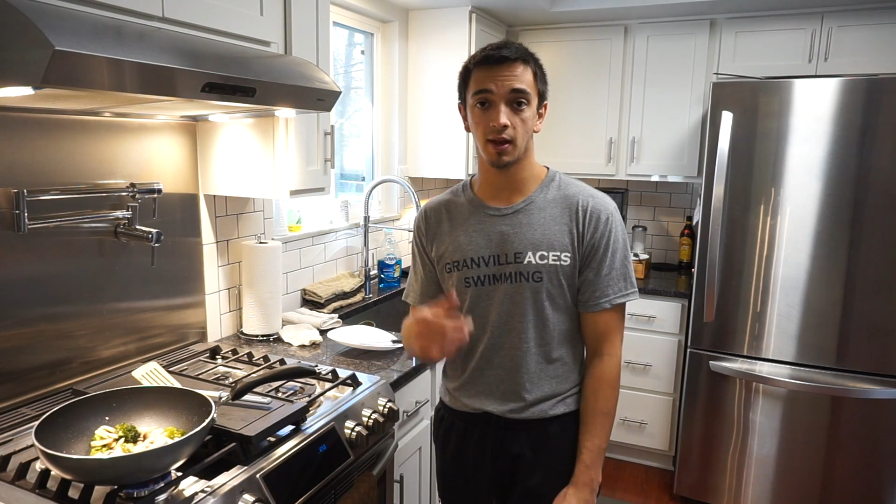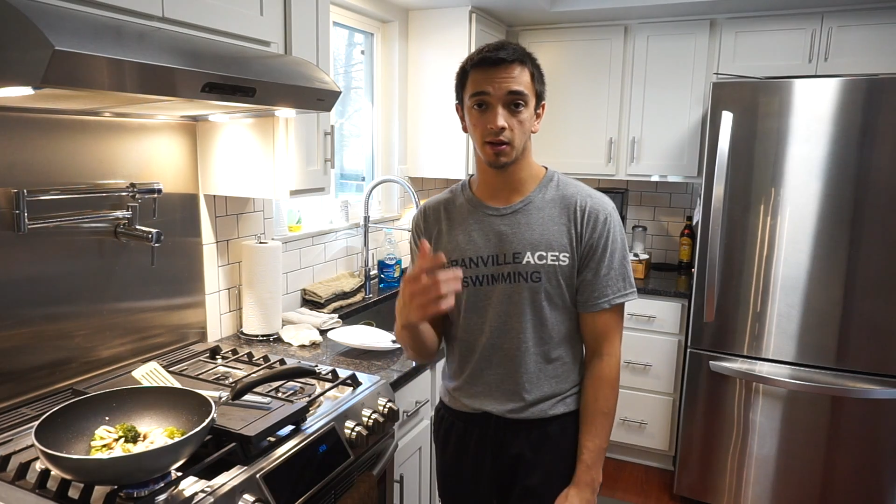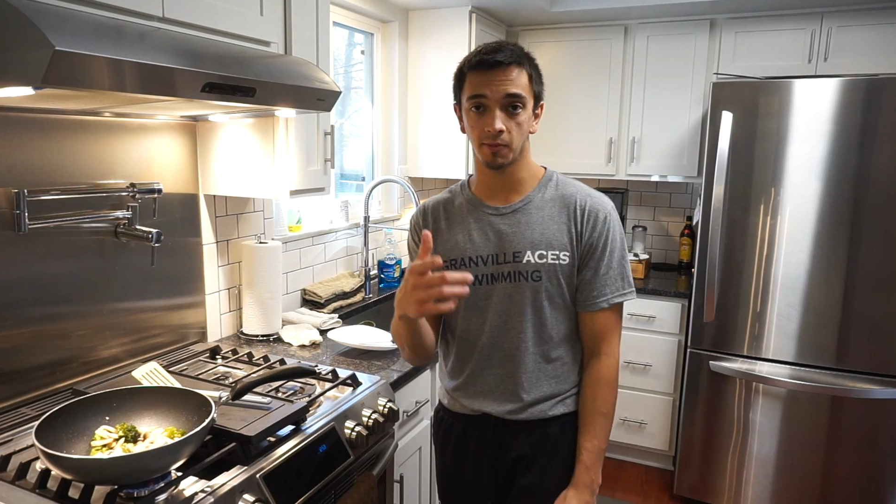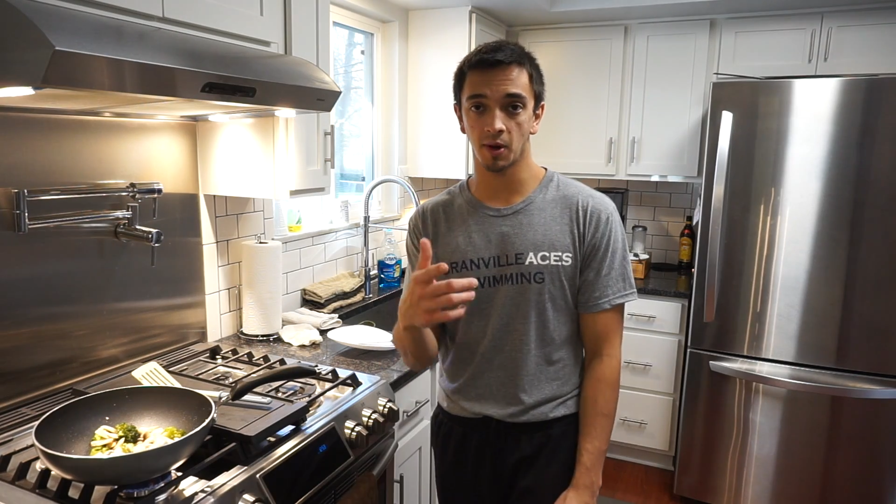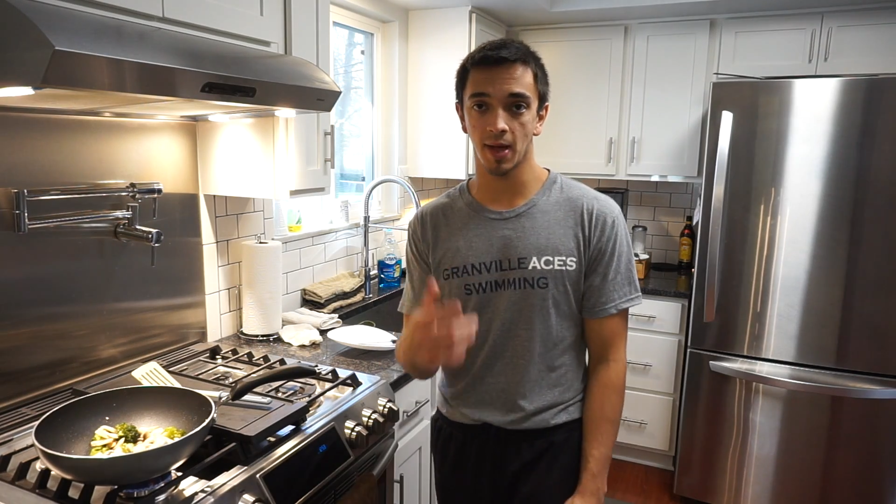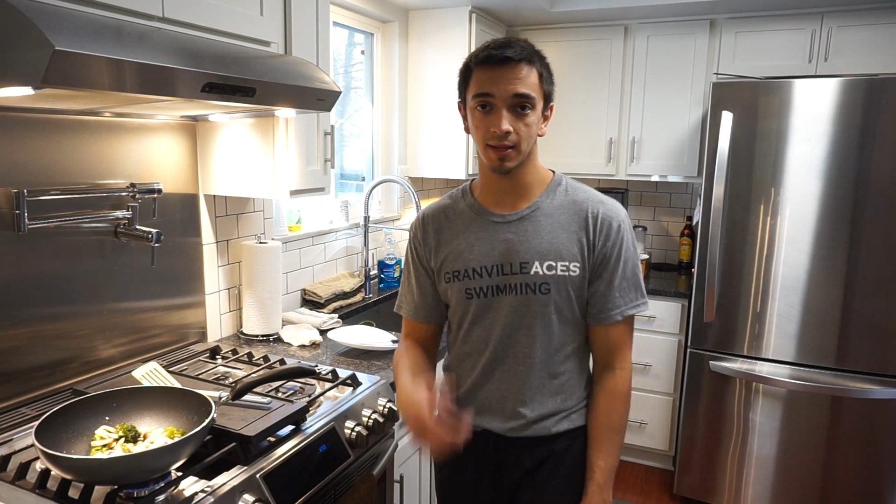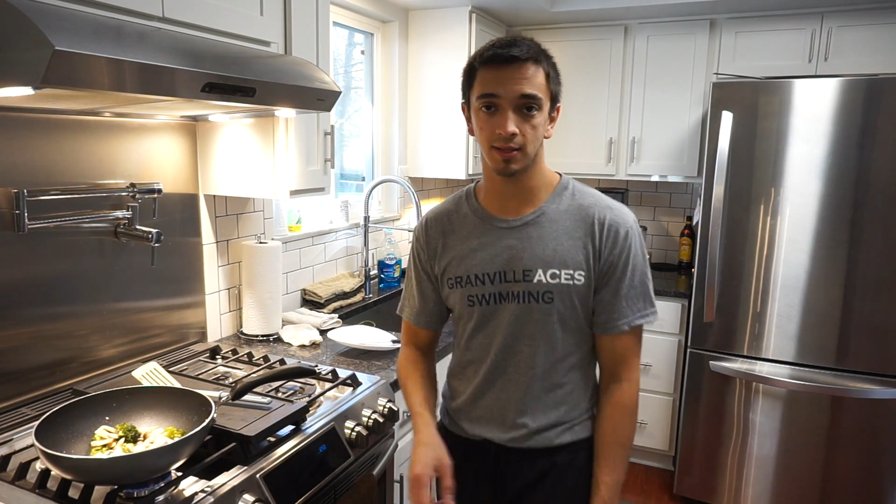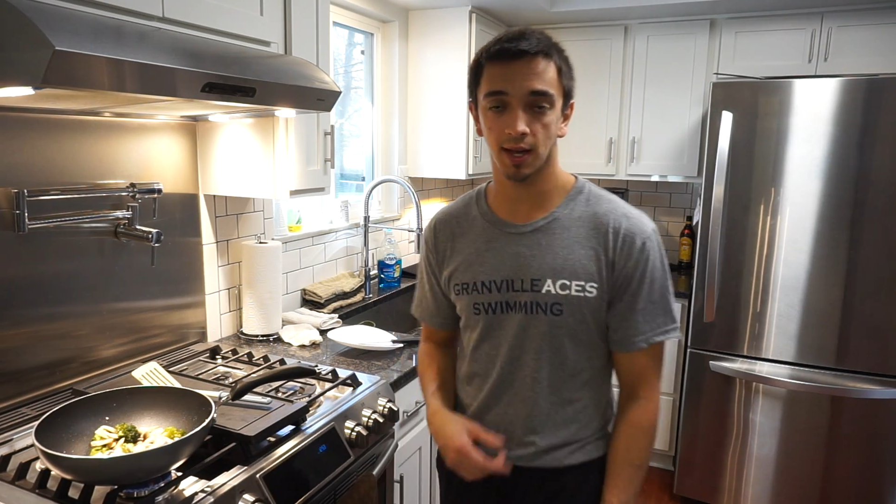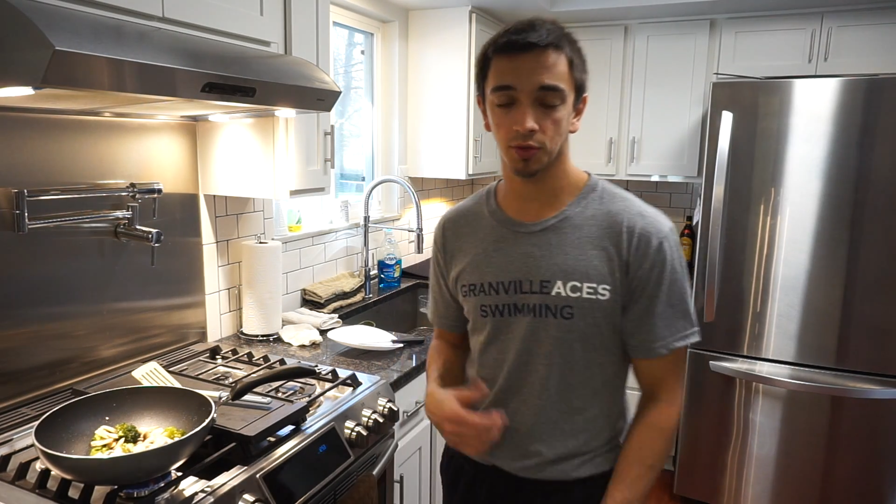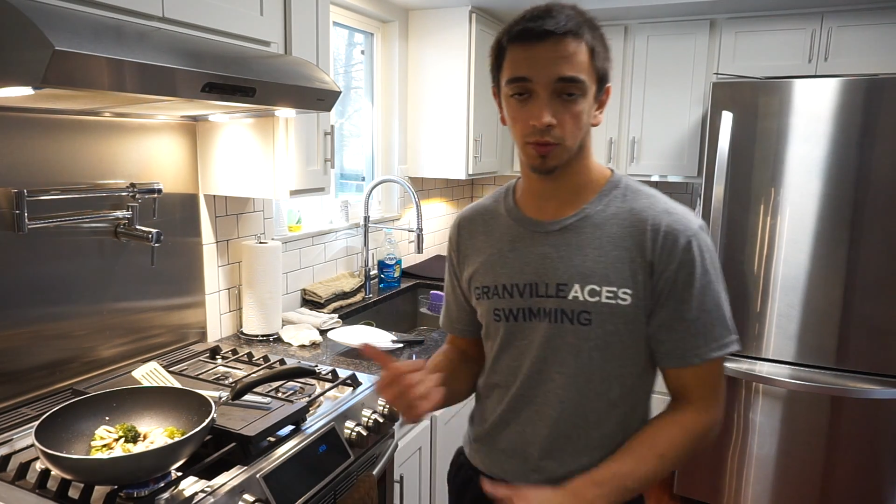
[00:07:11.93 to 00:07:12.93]
I'll come right back
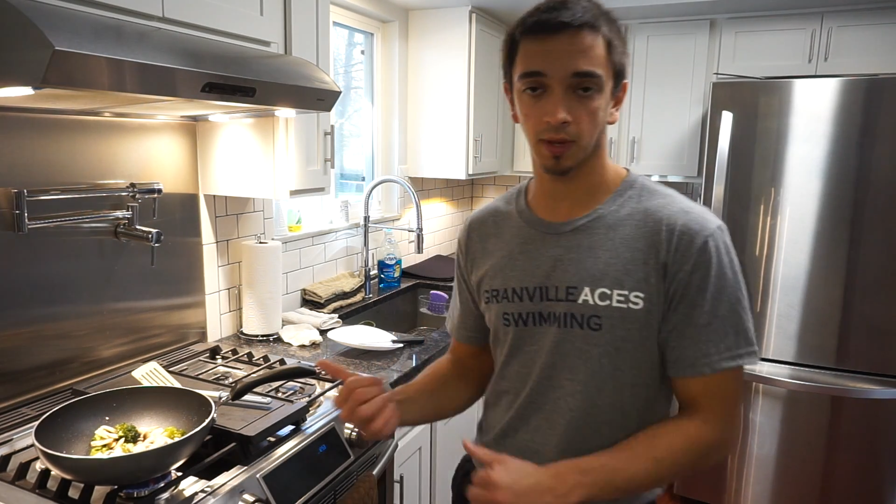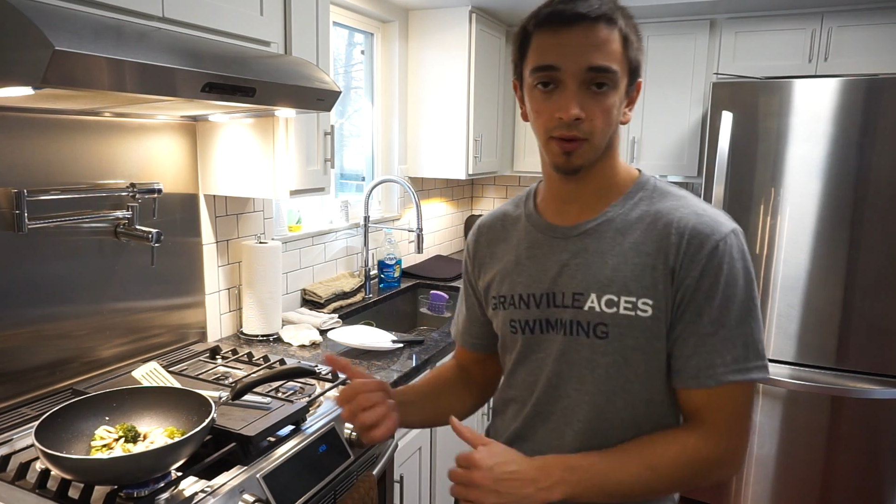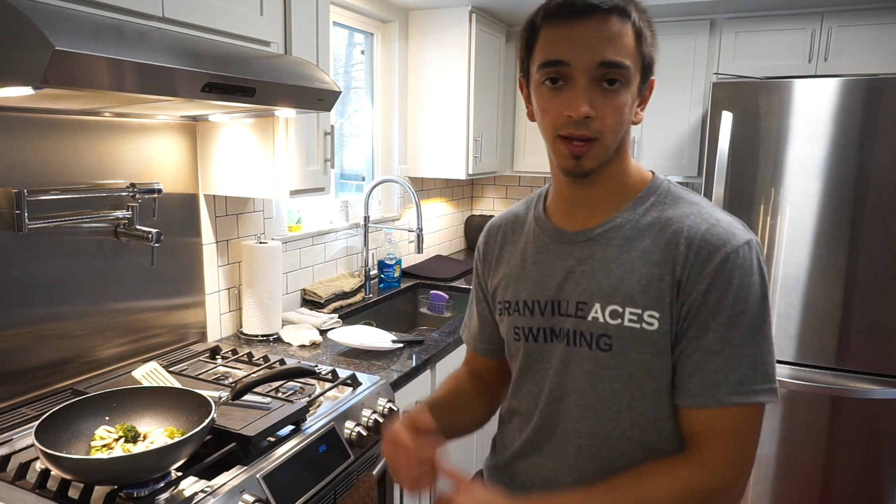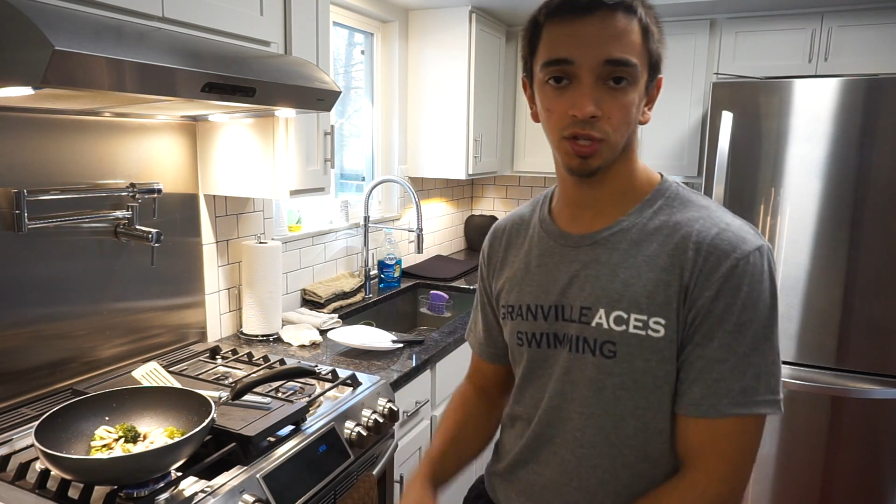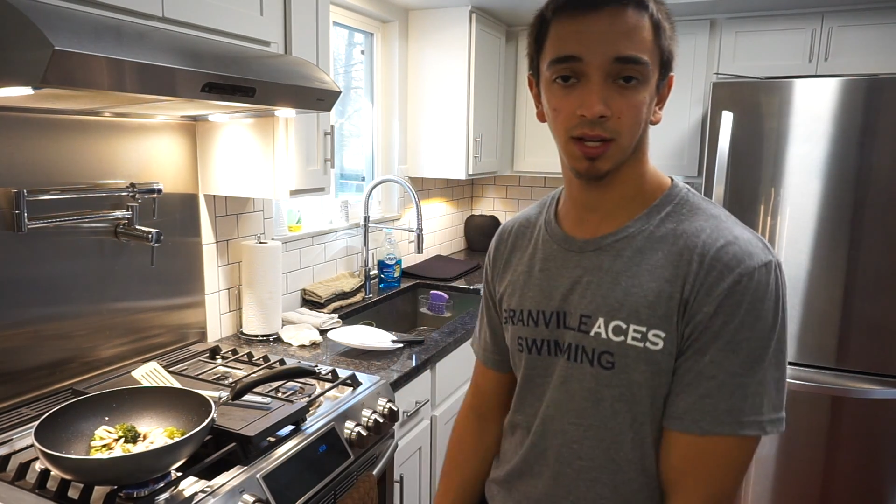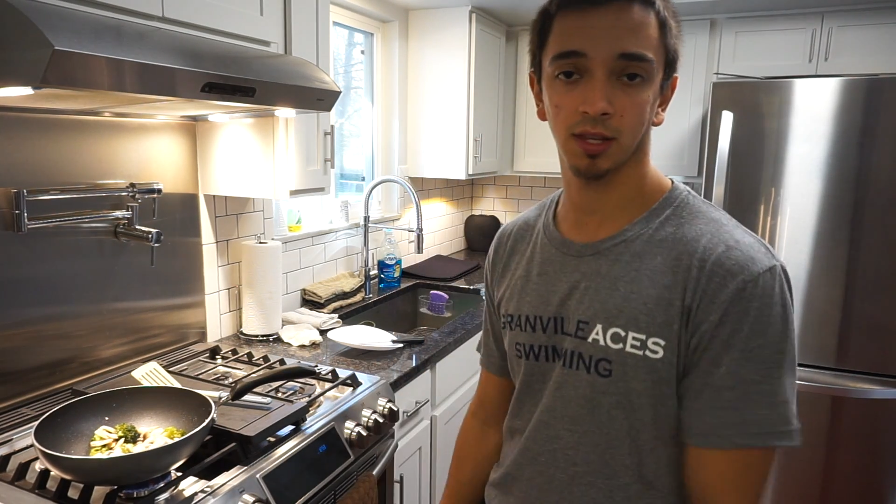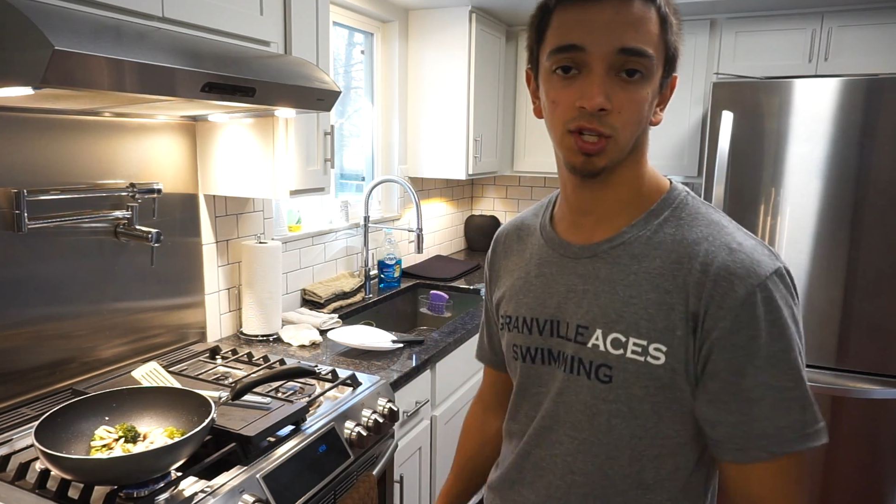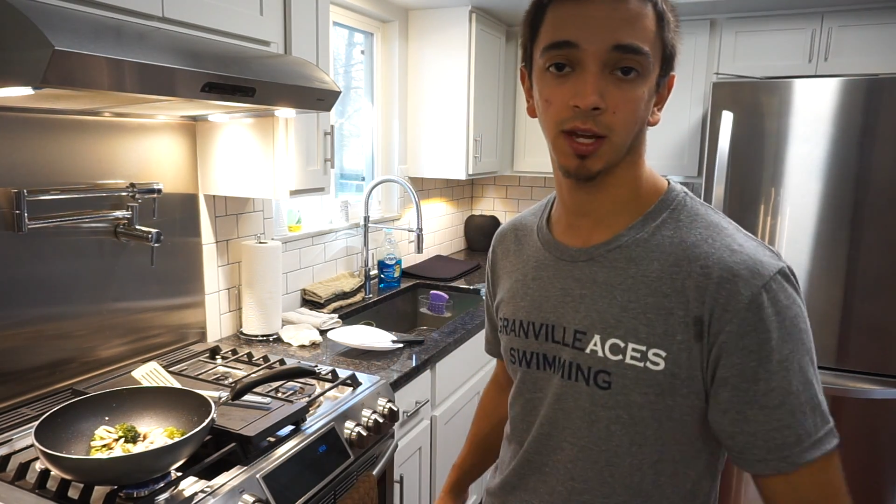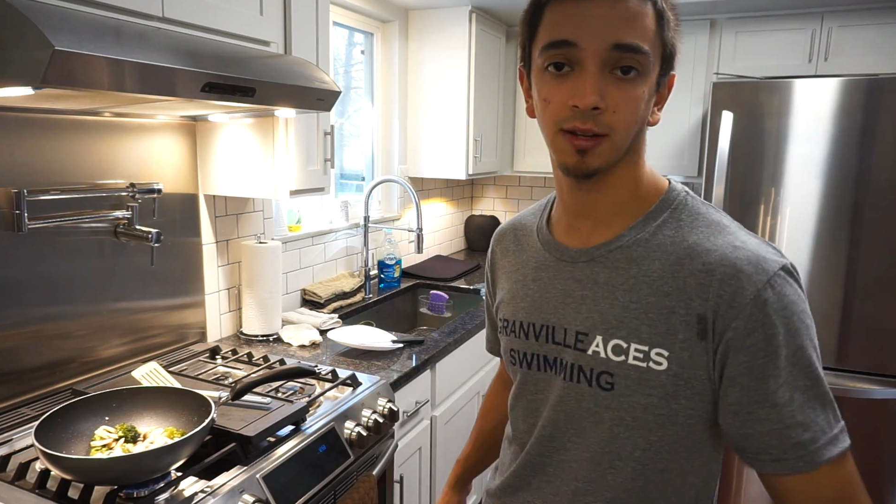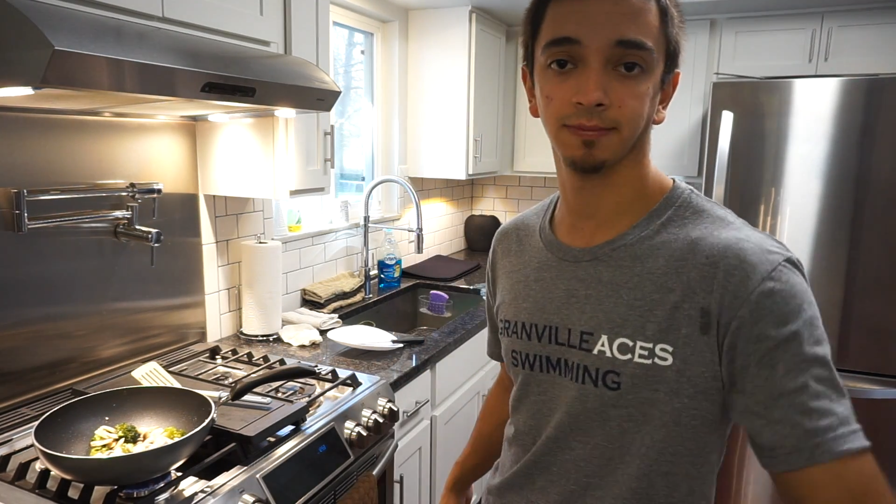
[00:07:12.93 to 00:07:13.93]
to you guys when I'm getting ready to check the
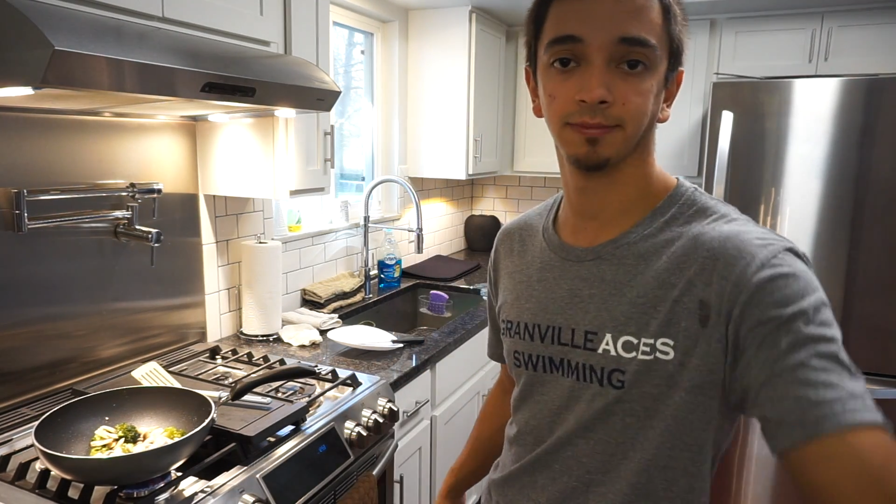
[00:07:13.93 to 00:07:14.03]
chicken.